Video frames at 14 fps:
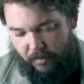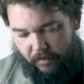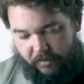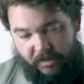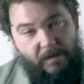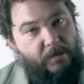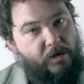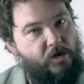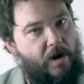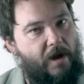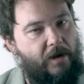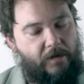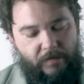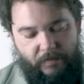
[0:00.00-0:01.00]
Shimmer
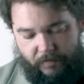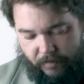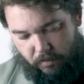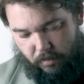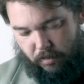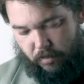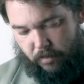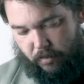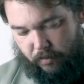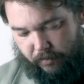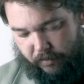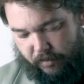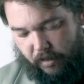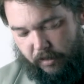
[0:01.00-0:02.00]
Dragon. Uh,
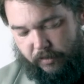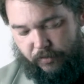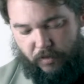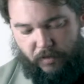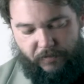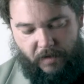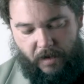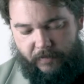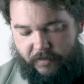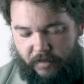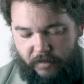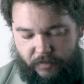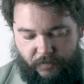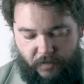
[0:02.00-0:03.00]
6 for a 5
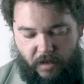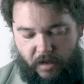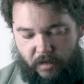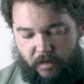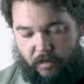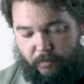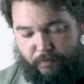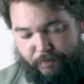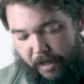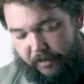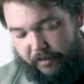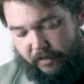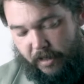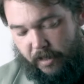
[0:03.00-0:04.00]
6 flying
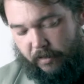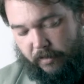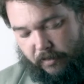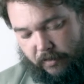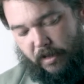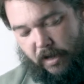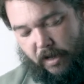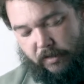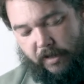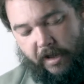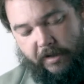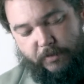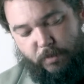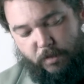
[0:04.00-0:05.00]
beat stick. It has
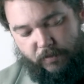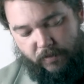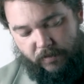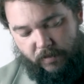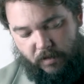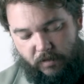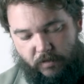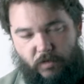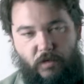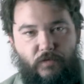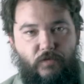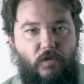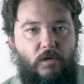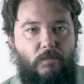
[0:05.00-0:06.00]
hexproof if you control
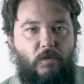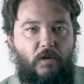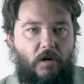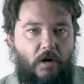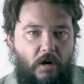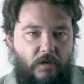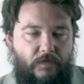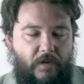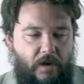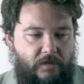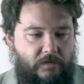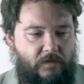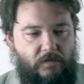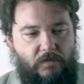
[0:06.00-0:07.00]
4 more
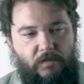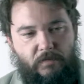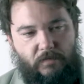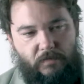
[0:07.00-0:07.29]
artifacts, so you can